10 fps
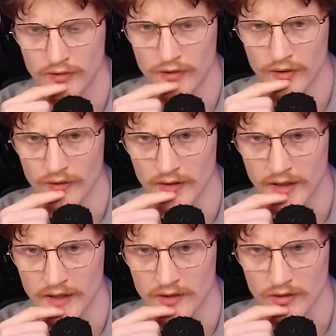of food,
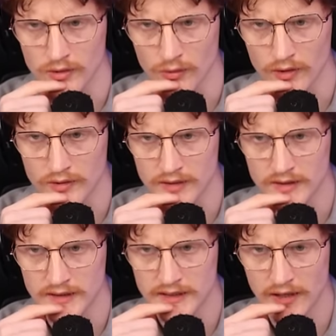okay. Dr. Rhodes
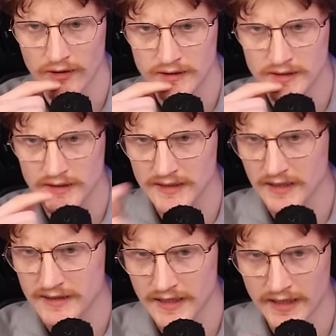Ceres, is that how
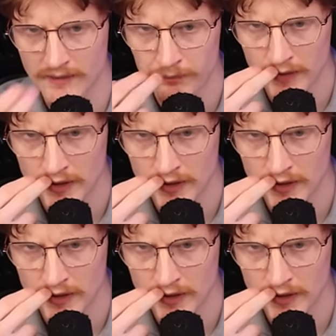you say that?